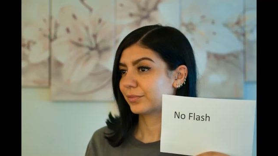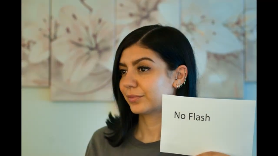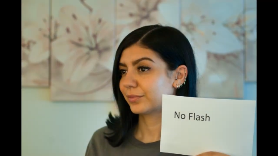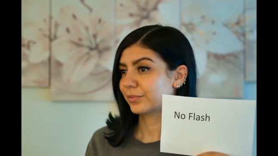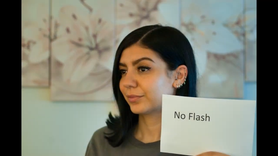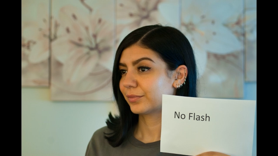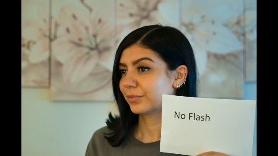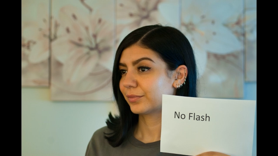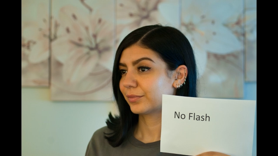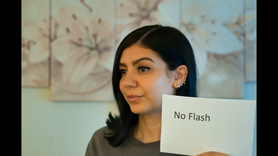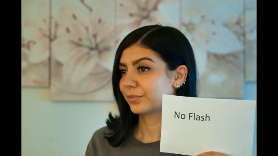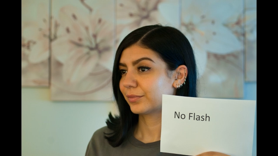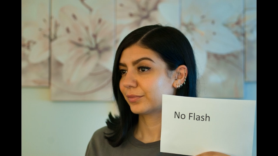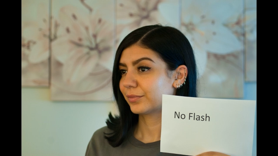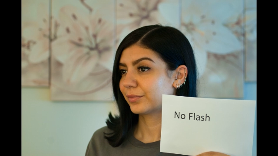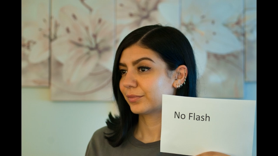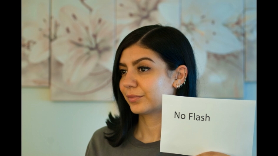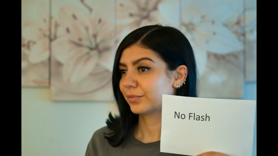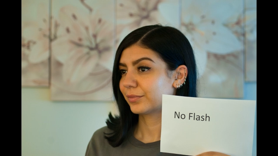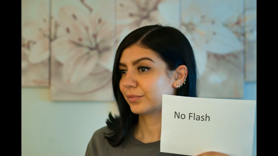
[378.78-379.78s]

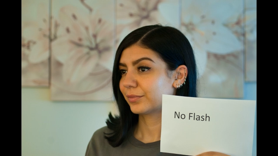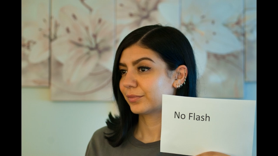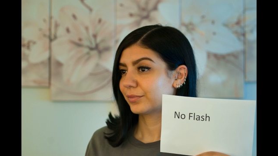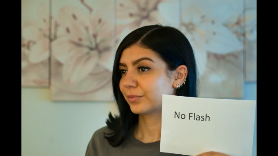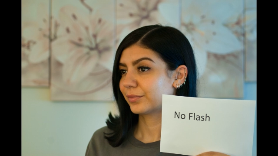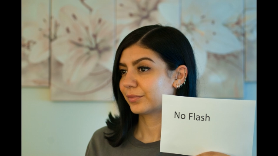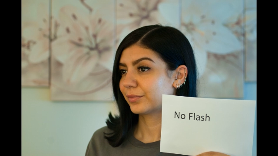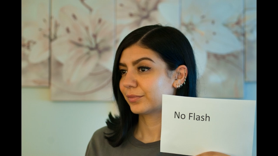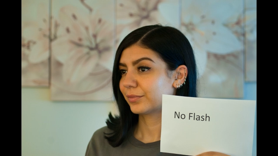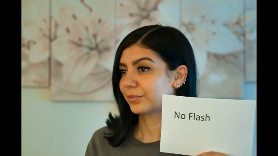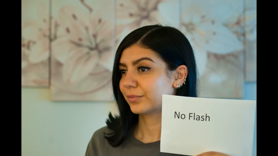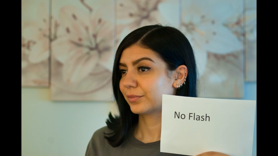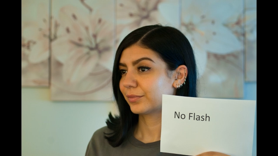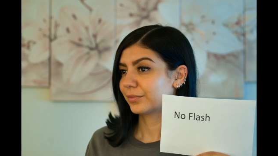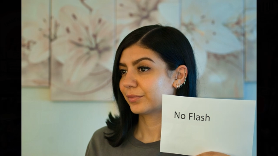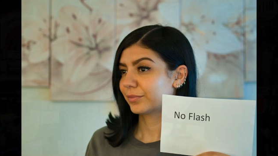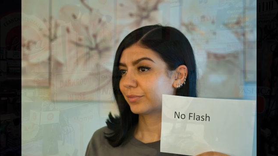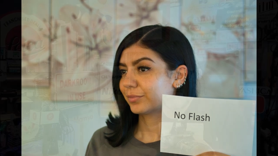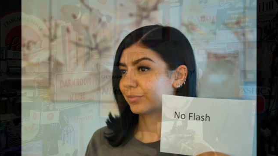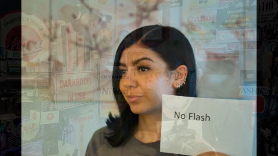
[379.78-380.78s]

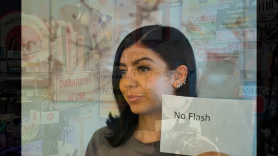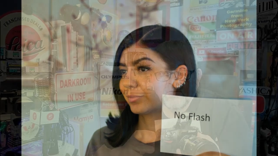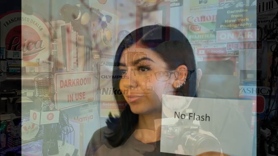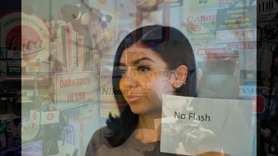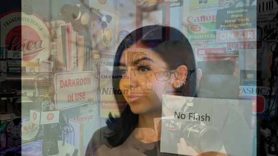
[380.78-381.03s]
(no one is talking)